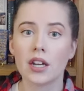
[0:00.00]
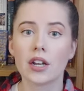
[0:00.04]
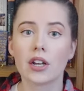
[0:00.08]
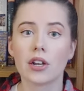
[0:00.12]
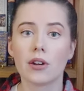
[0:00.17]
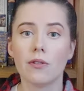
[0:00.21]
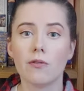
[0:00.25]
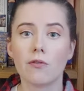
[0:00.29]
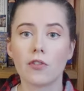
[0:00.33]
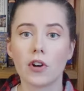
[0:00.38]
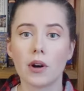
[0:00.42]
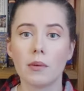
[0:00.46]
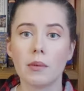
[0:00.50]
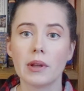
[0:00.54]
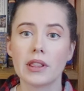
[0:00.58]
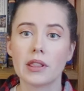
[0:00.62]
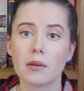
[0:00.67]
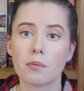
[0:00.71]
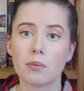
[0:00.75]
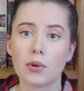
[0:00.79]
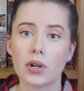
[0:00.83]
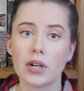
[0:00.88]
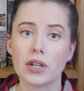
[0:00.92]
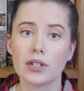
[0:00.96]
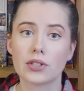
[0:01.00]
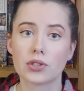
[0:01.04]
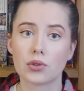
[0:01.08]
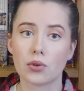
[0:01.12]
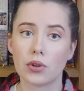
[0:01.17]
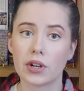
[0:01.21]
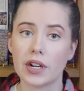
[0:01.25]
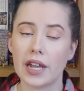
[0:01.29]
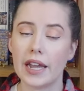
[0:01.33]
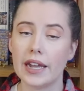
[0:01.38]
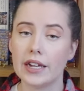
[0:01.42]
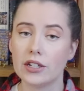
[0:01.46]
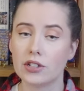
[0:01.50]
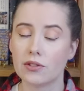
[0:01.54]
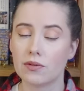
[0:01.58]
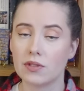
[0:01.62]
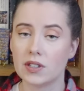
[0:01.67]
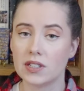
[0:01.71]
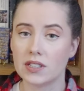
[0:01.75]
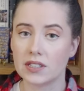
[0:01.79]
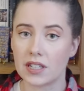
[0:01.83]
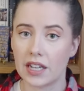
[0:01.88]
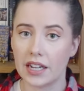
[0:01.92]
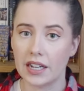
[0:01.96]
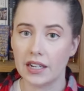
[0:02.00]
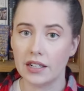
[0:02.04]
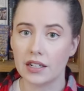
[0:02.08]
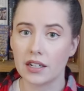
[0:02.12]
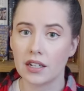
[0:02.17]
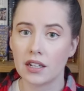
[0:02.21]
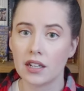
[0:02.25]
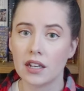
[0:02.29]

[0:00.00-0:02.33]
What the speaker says: confirming the prehistoric age of the site,